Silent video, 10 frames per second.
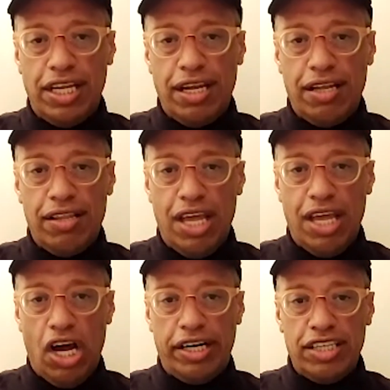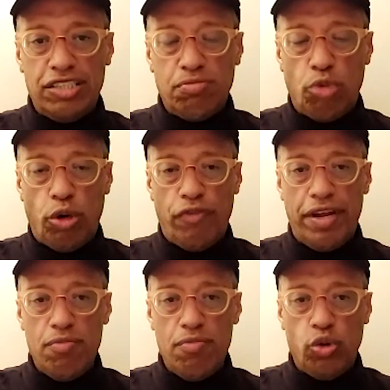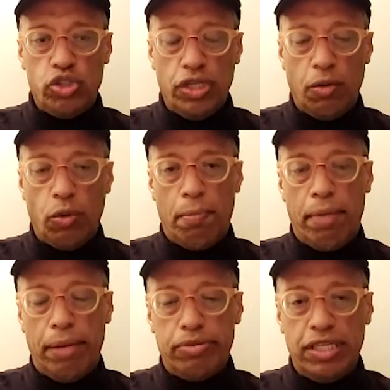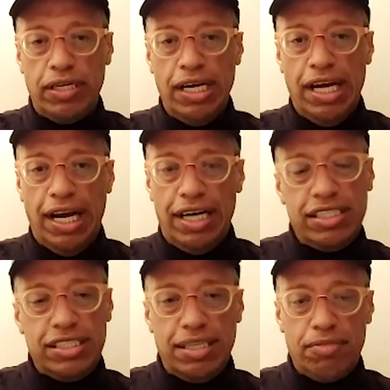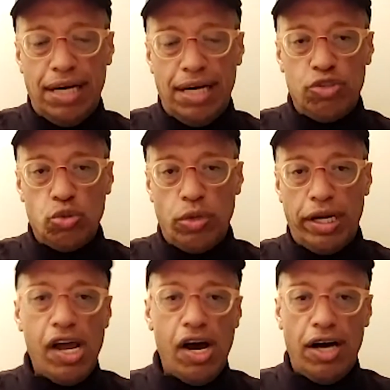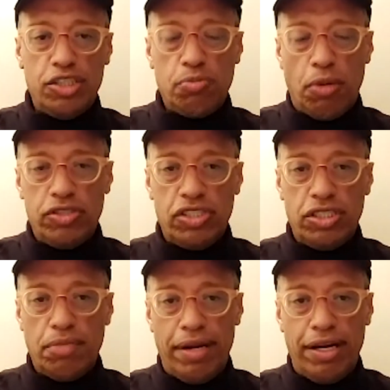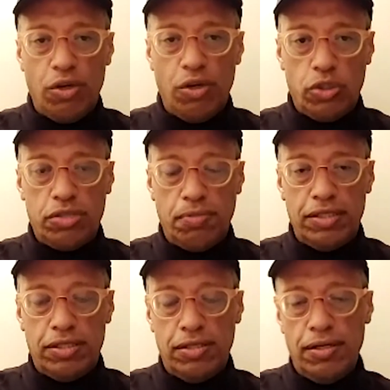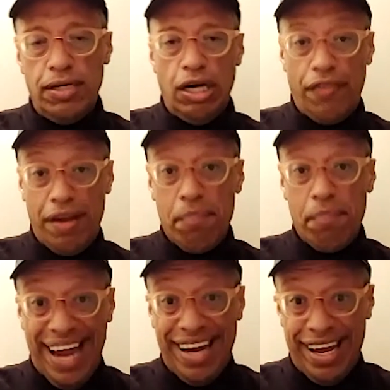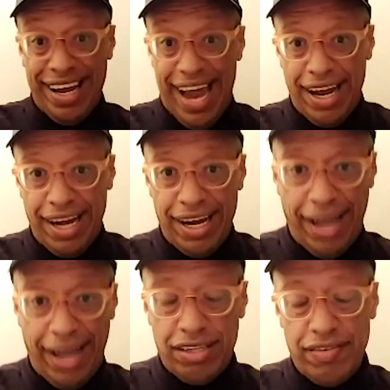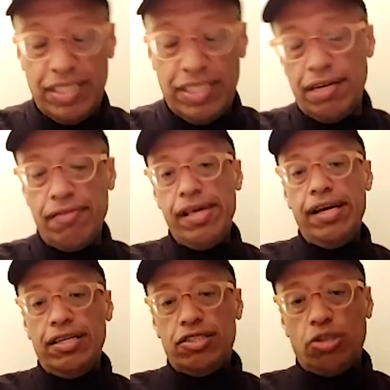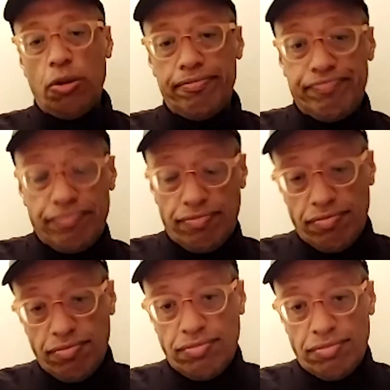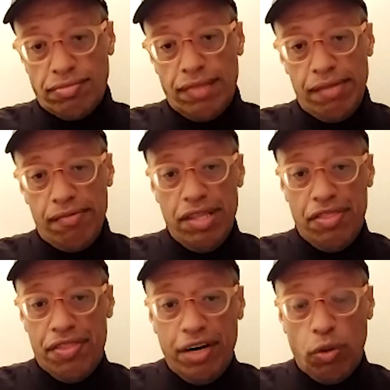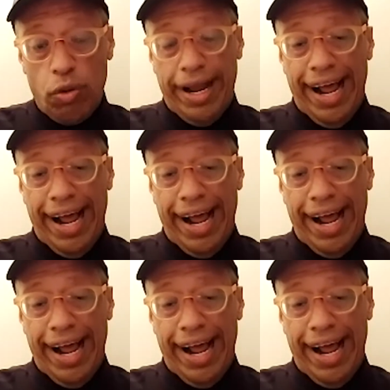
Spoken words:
And that's how you're going to build the greatest brand. And actually, I think if these three principles are applied, the